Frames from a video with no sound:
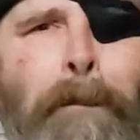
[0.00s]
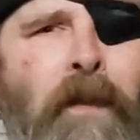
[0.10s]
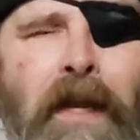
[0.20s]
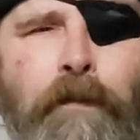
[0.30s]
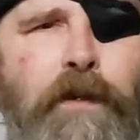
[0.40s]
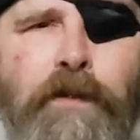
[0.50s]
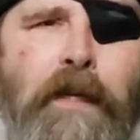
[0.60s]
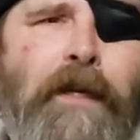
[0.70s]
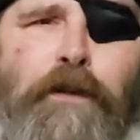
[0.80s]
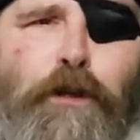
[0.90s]
If there's
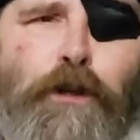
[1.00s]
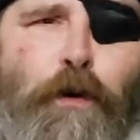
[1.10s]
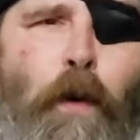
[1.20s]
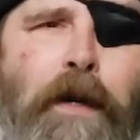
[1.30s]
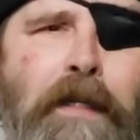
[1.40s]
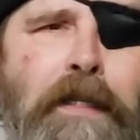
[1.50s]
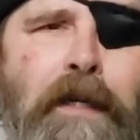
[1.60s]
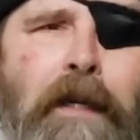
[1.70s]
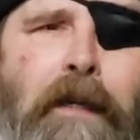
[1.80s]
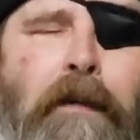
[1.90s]
things that you want to
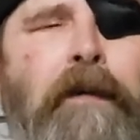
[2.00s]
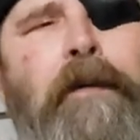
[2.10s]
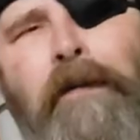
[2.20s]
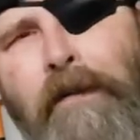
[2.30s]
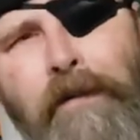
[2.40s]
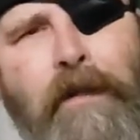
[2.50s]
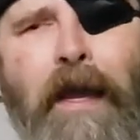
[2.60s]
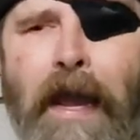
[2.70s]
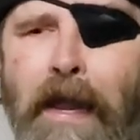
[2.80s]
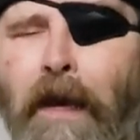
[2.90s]
see, say,
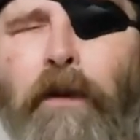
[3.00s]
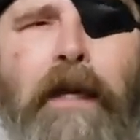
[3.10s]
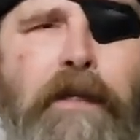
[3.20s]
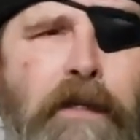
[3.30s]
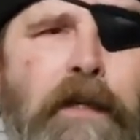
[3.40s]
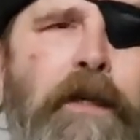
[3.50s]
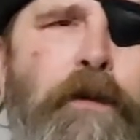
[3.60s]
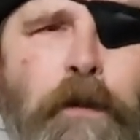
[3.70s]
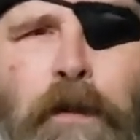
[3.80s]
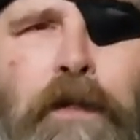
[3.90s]
hey, I'd like to see you
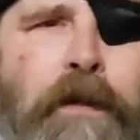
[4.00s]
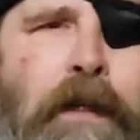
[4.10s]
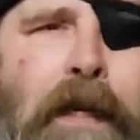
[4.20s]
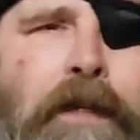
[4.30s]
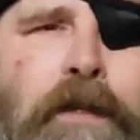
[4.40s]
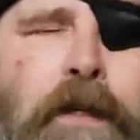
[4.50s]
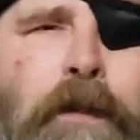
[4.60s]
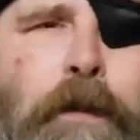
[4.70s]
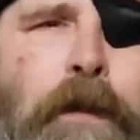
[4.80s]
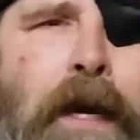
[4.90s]
do this or I'd like to see you
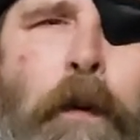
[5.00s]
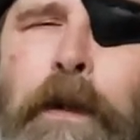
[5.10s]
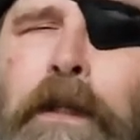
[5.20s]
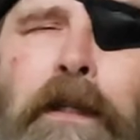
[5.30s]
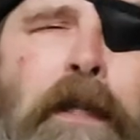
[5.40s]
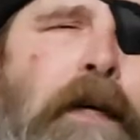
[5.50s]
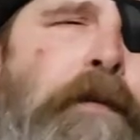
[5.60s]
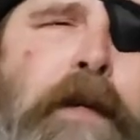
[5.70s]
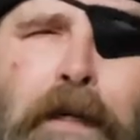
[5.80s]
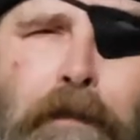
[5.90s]
do that. We'd love
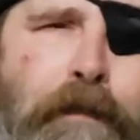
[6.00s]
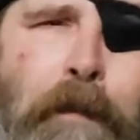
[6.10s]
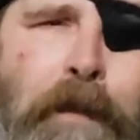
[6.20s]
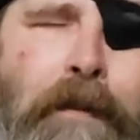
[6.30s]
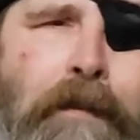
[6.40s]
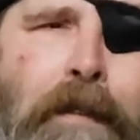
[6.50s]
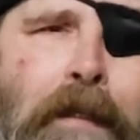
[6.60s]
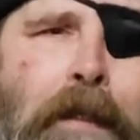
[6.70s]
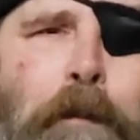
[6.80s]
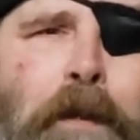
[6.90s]
to hear from you.
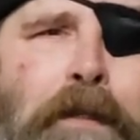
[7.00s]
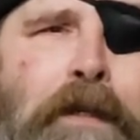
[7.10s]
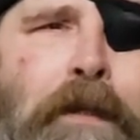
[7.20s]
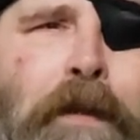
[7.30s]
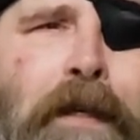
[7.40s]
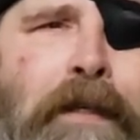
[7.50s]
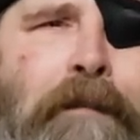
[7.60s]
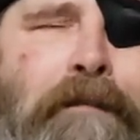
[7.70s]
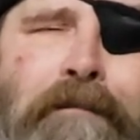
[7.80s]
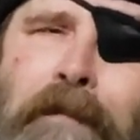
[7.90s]
But until
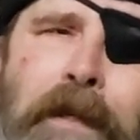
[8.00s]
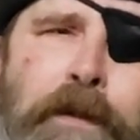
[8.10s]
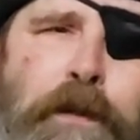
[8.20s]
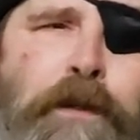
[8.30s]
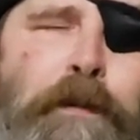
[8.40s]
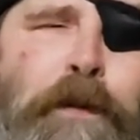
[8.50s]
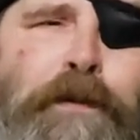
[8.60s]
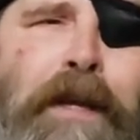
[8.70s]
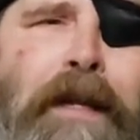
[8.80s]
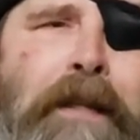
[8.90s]
then, here's to smooth
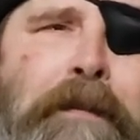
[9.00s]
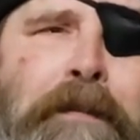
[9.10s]
sailing.